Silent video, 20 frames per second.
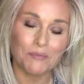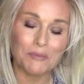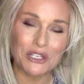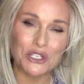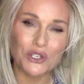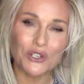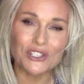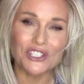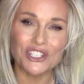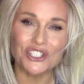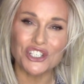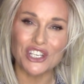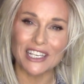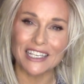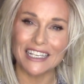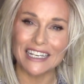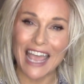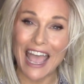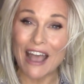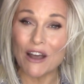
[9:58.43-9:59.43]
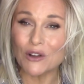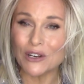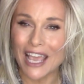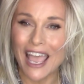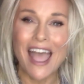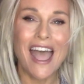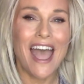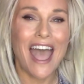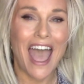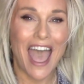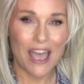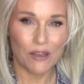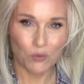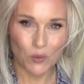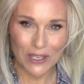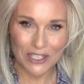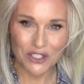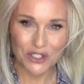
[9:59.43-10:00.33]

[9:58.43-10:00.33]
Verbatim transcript: Be sure to check it out at Wig